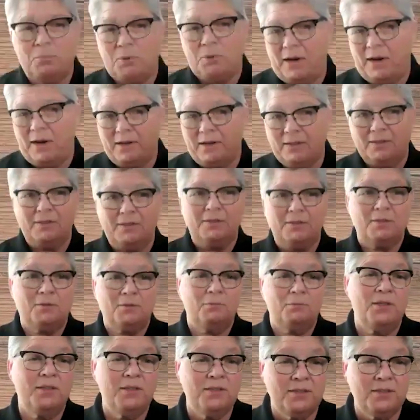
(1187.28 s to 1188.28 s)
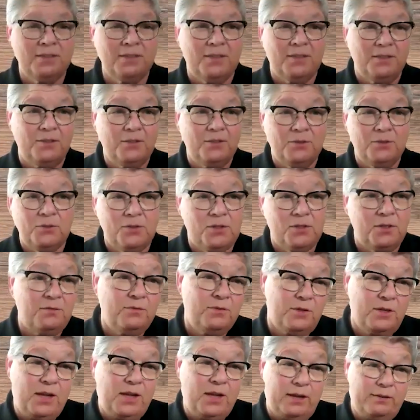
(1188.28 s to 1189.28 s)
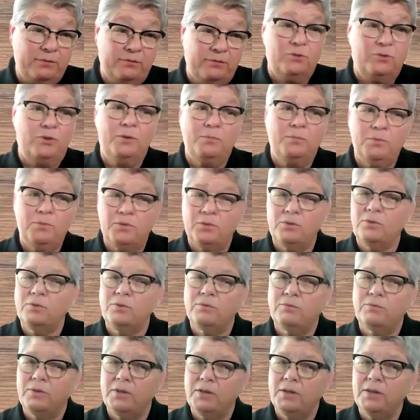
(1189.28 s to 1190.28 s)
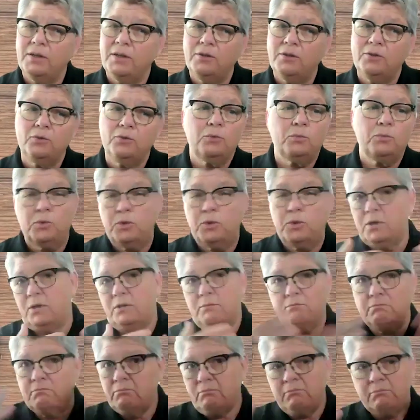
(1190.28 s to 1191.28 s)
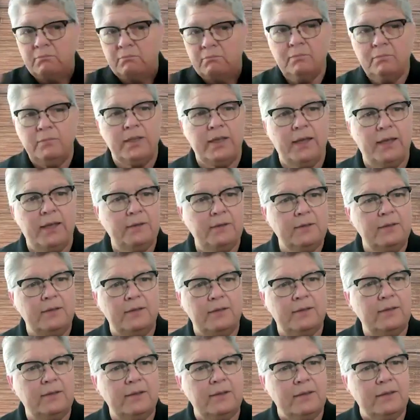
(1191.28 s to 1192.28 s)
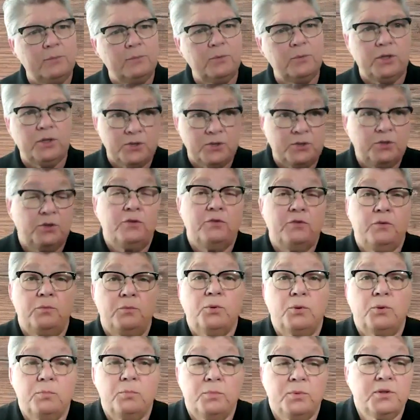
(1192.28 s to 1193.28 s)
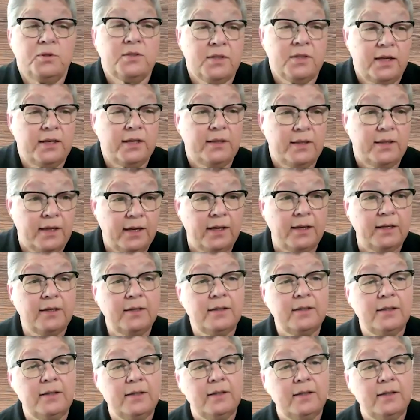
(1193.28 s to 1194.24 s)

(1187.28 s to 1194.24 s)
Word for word: practice my skills even after I'm certified, or would it that would it serve a purpose like that?